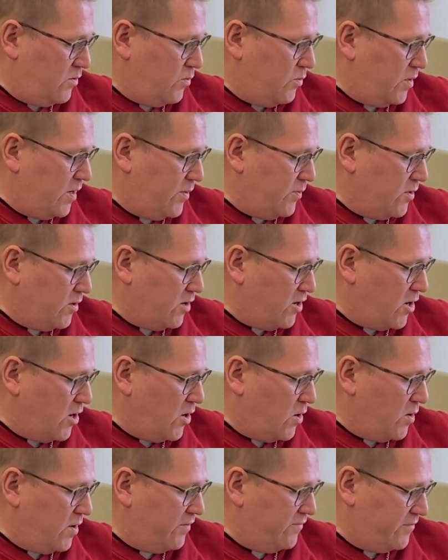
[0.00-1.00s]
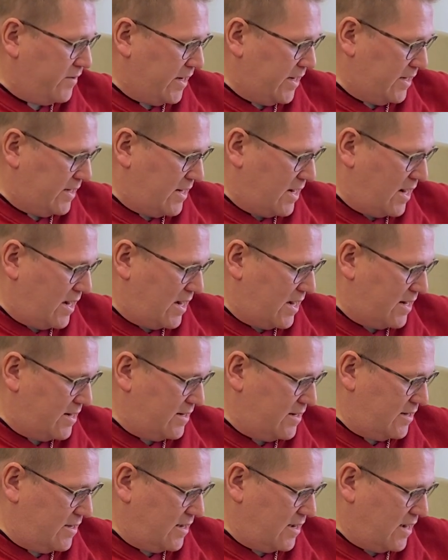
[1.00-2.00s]
"We will go and find God.
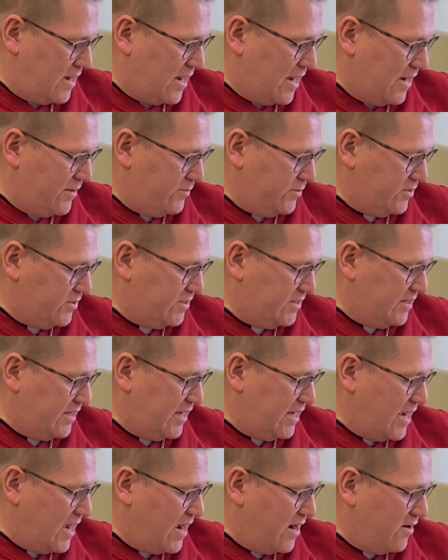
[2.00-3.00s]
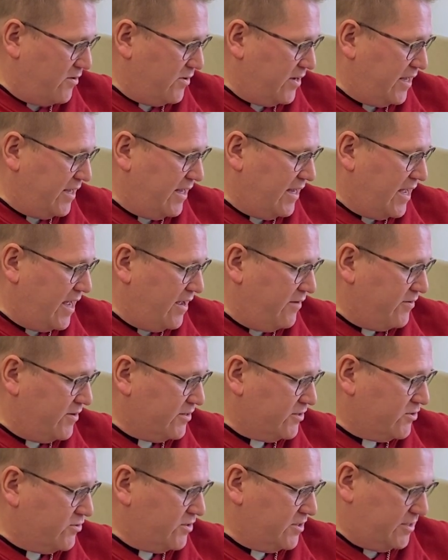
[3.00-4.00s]
I will see how He gave
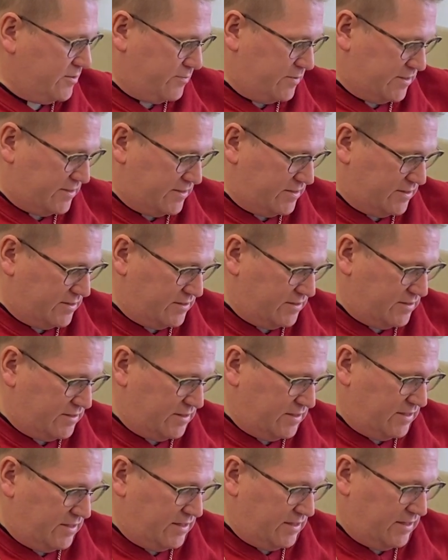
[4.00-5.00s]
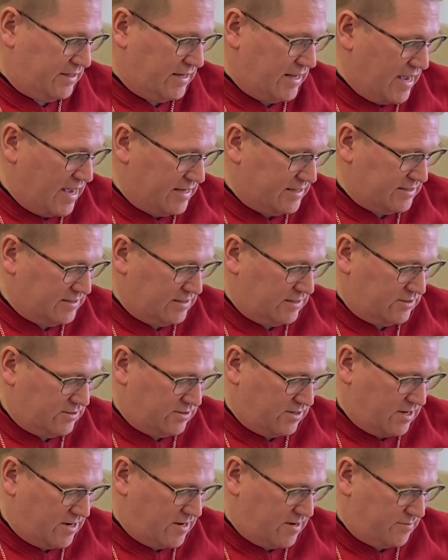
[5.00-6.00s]
us Christmas." "Yes, little
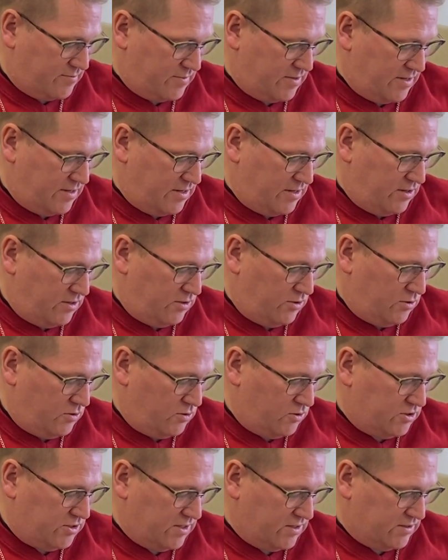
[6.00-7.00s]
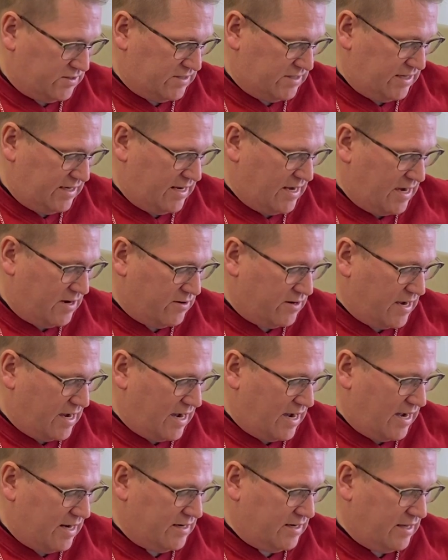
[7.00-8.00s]
cub, you shall see how
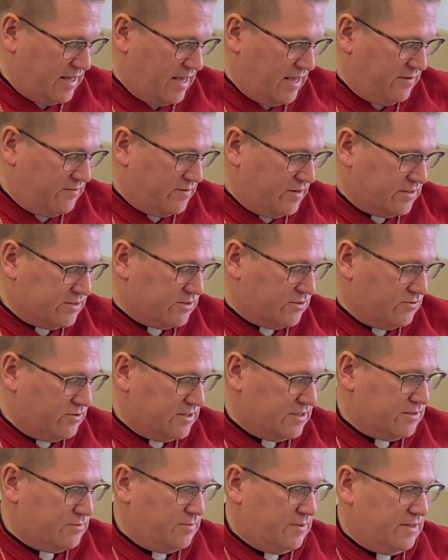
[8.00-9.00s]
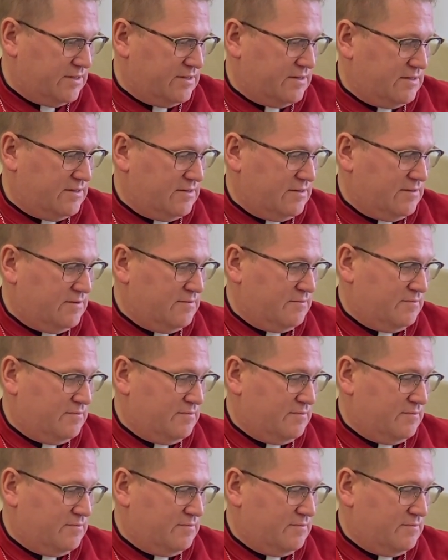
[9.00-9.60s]
God gave us Christmas."